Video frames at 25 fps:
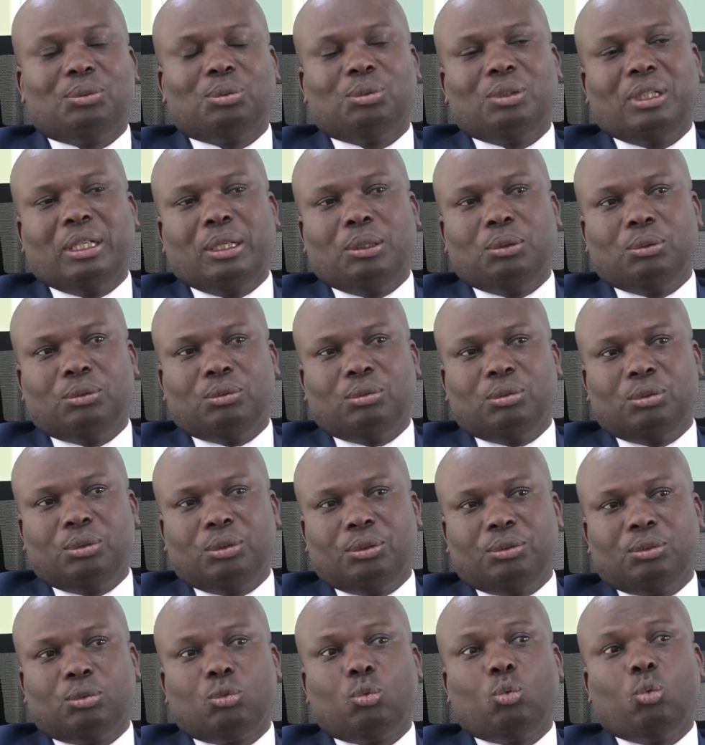stood out
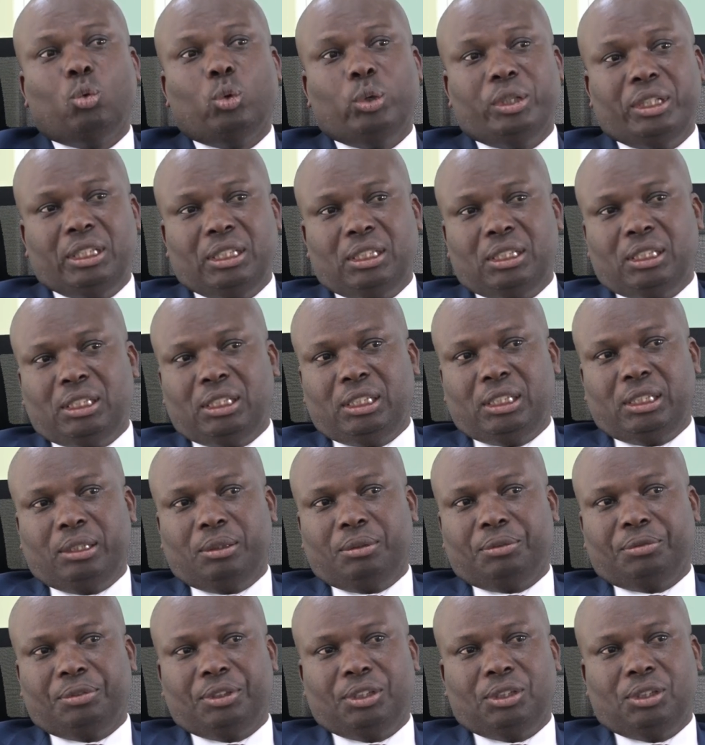was
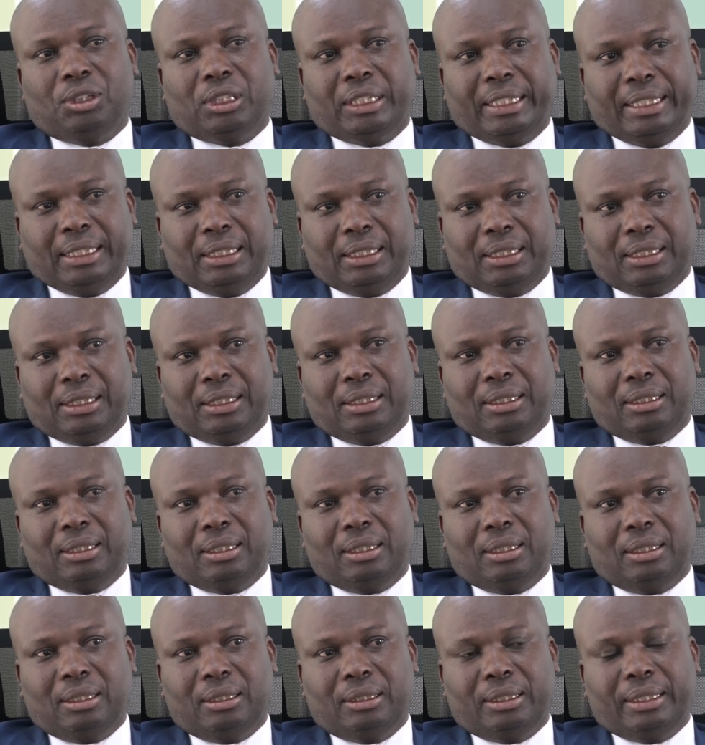quality of education
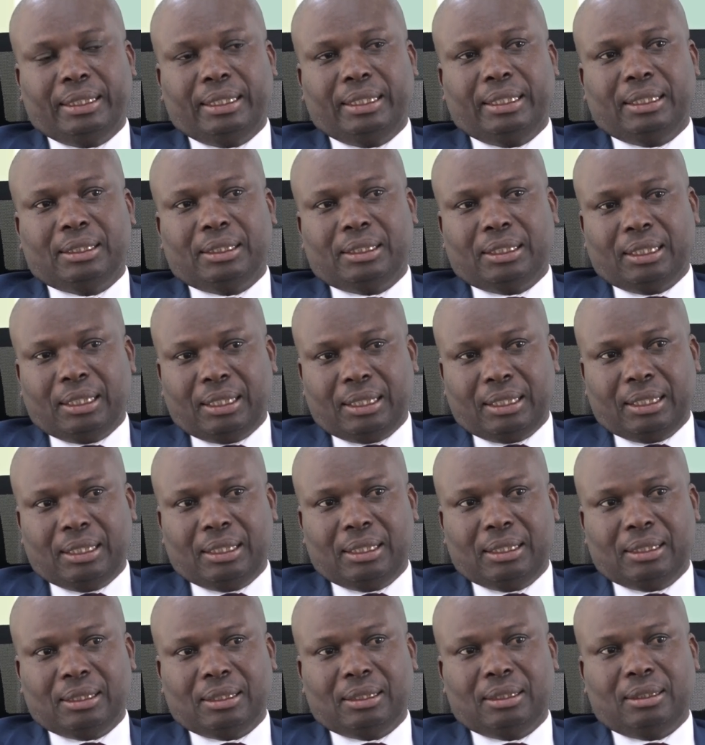and the
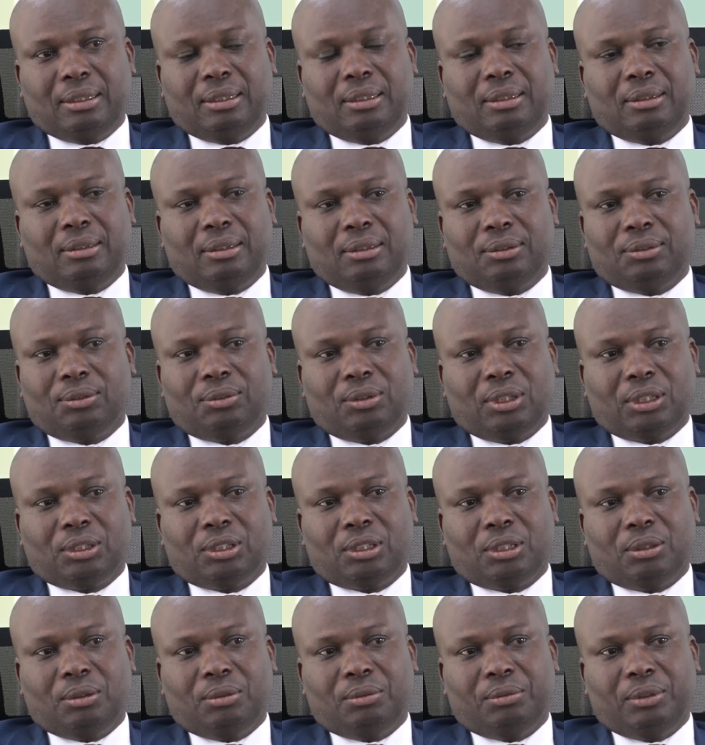lecturers, the
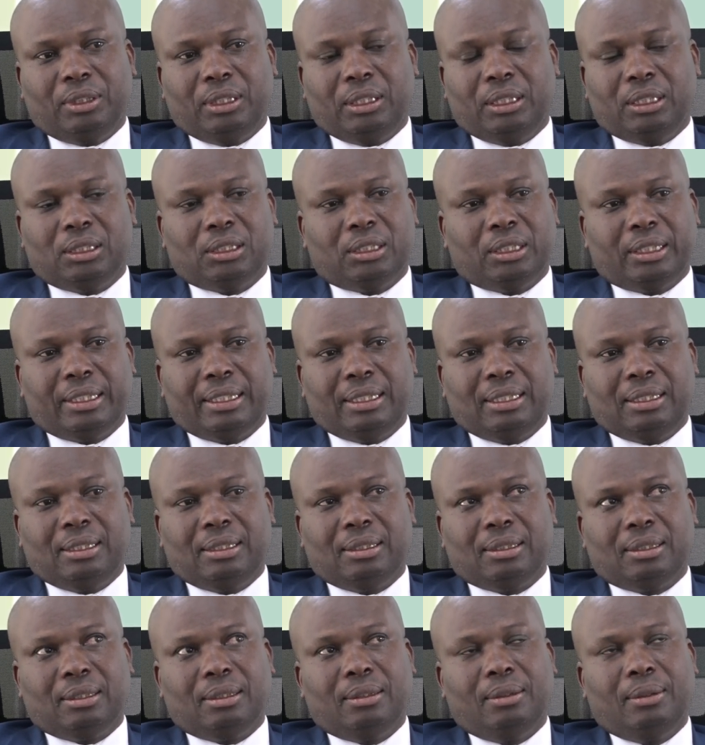structure of the
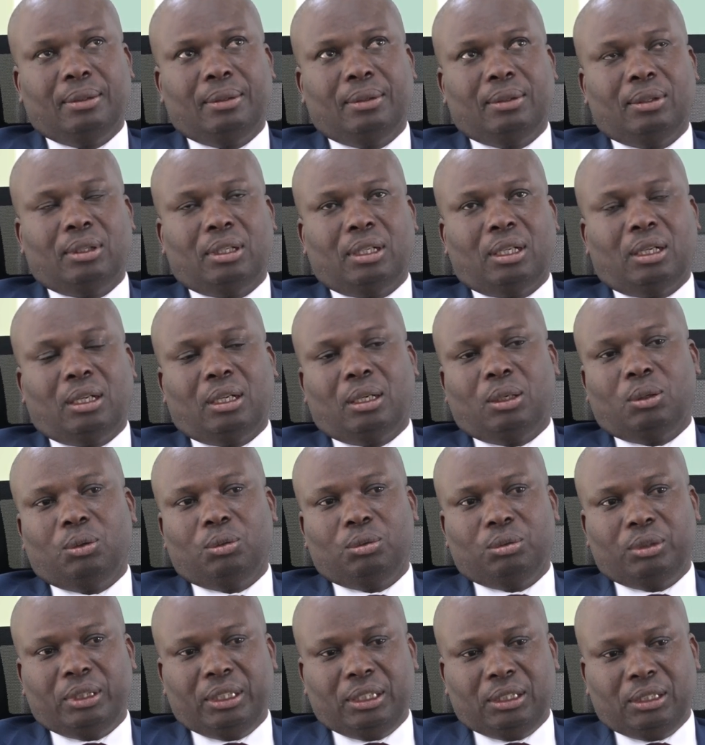lecturers,
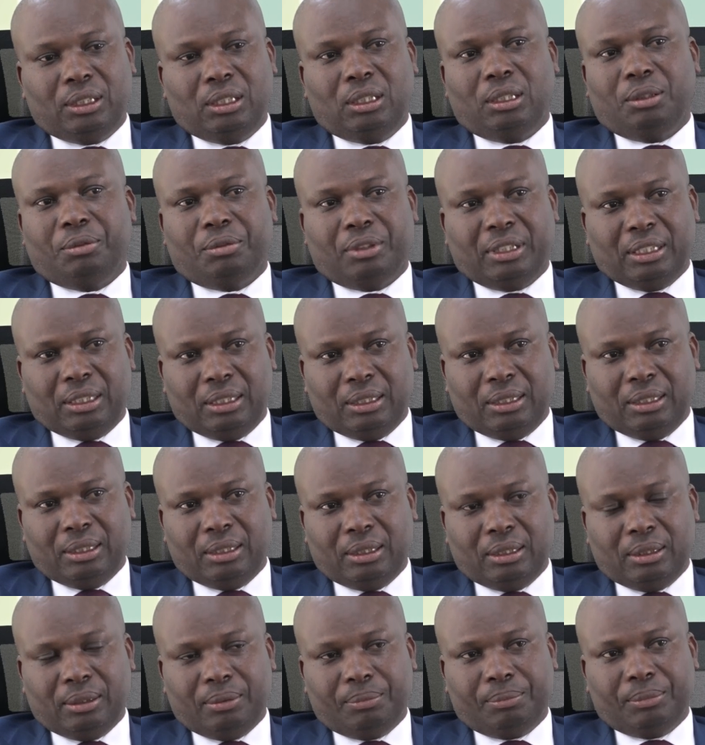how they delivered
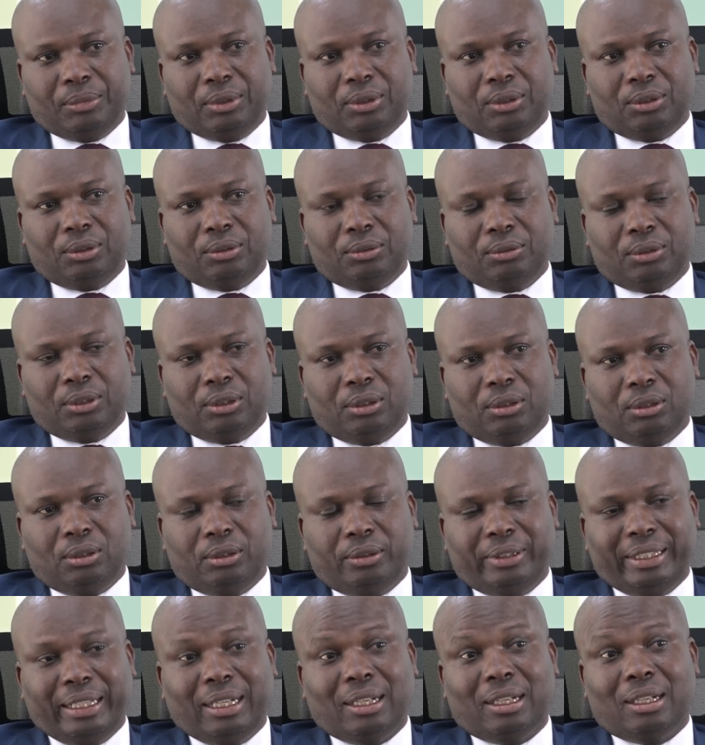
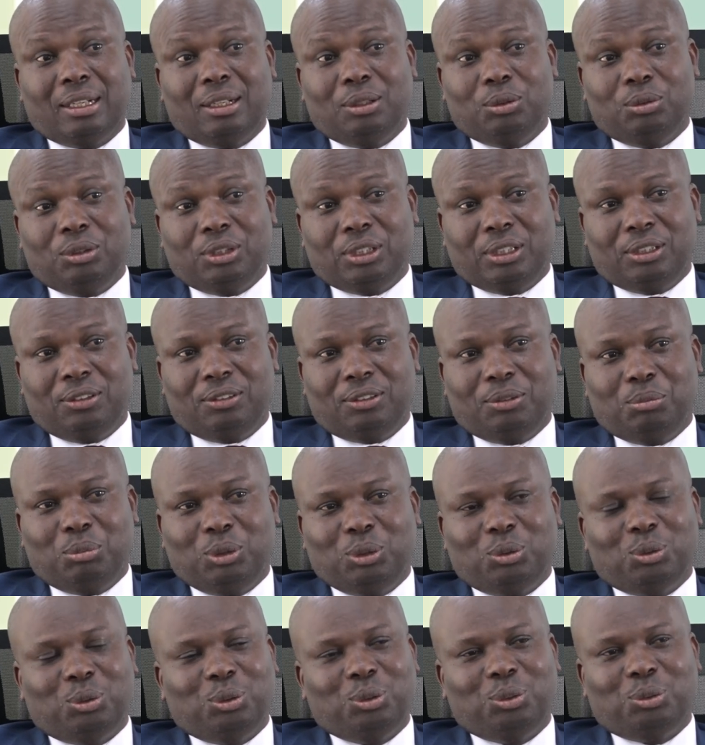the accountancy,
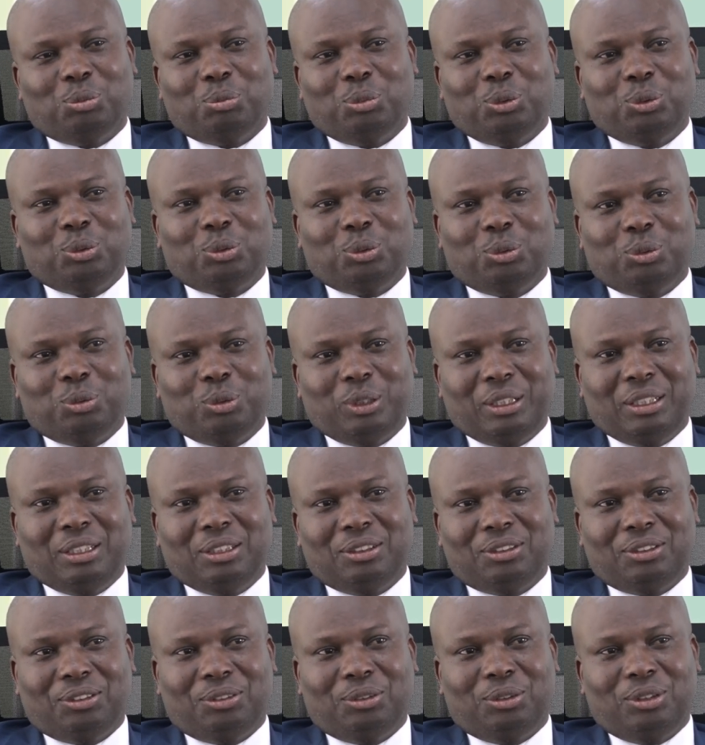because most of
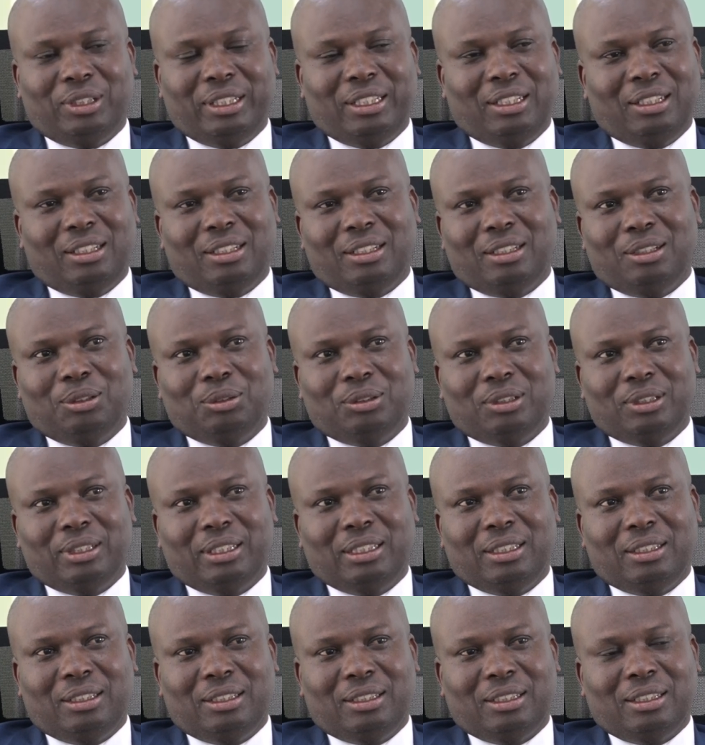us, you hear out
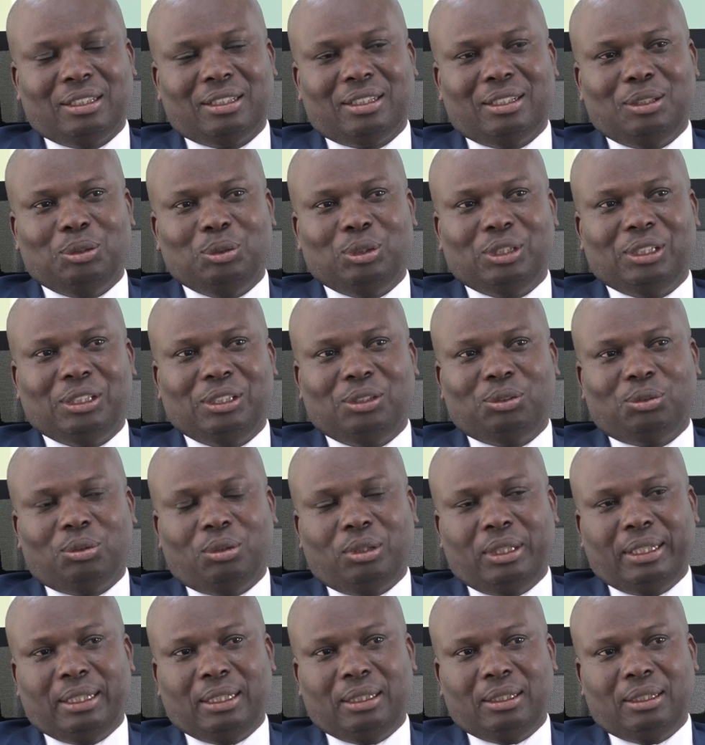there that accounting is
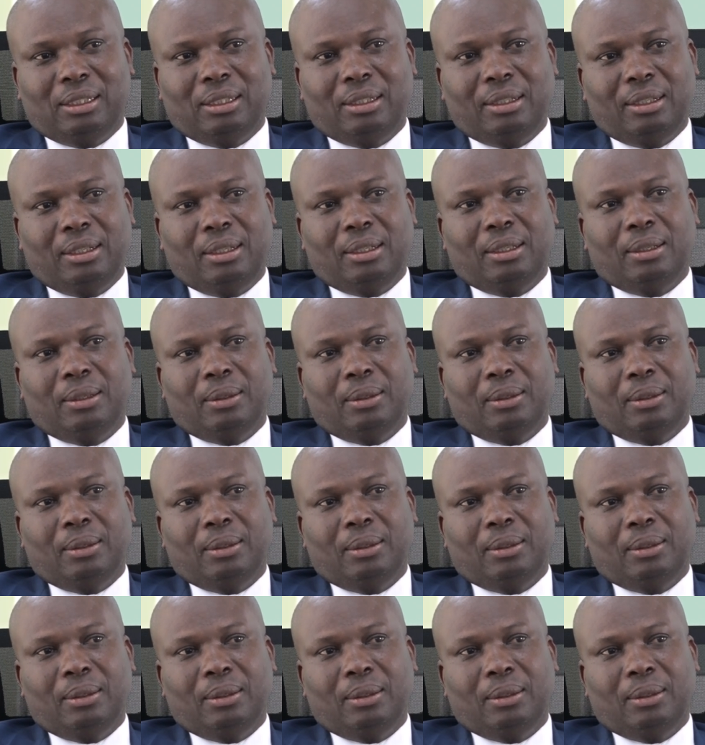so hard.